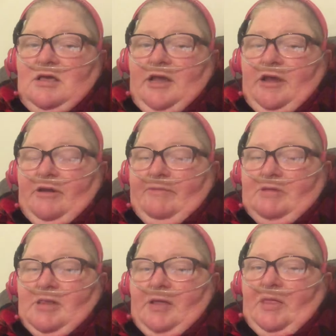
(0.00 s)
You have
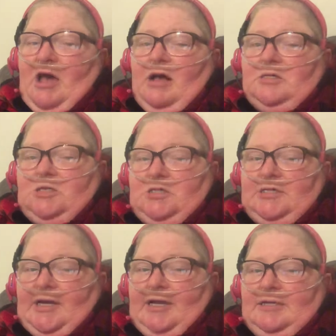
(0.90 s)
to lug the oxygen
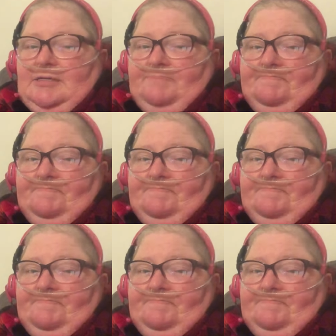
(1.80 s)
tanks,